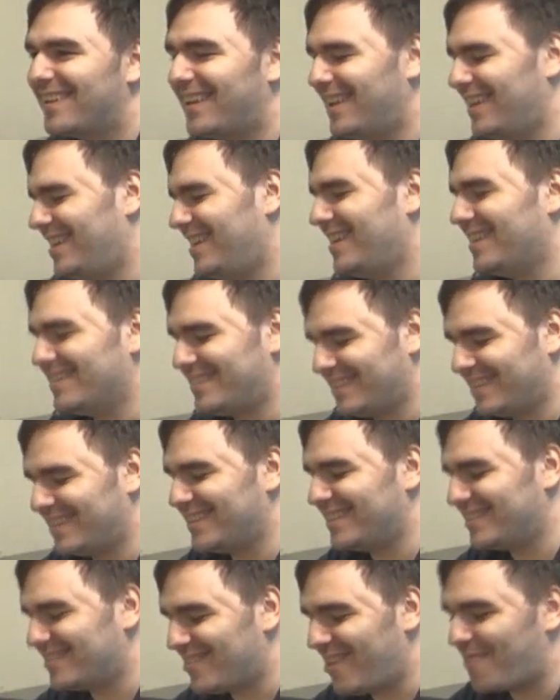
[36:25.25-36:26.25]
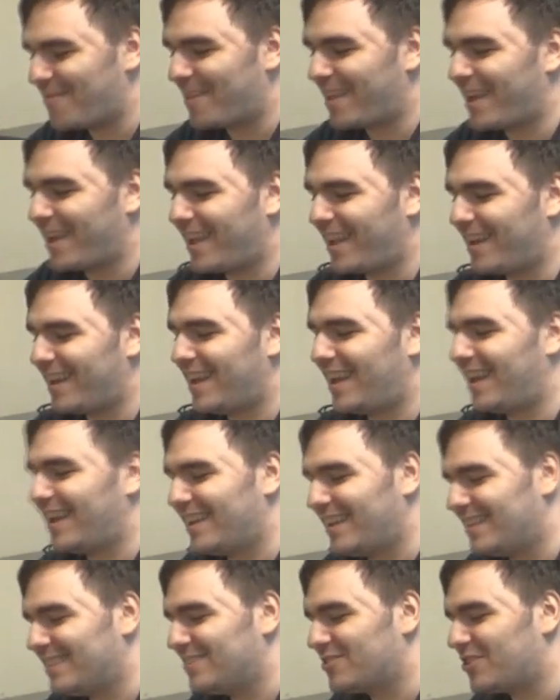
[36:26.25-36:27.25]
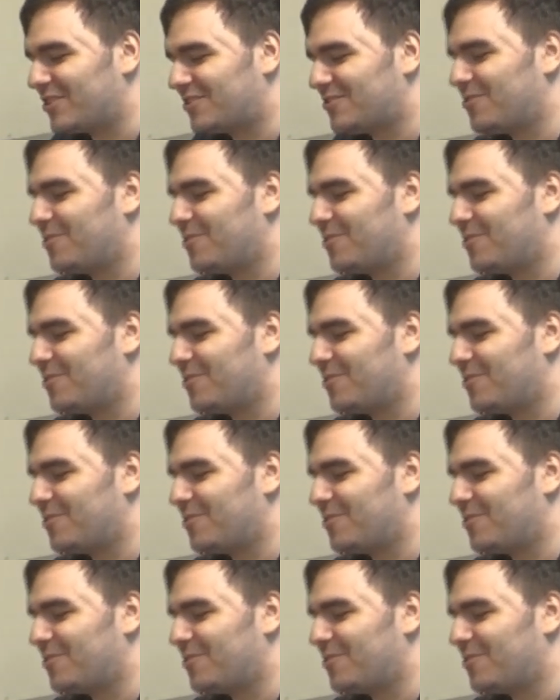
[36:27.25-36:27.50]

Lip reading: It is Top Kick, and I just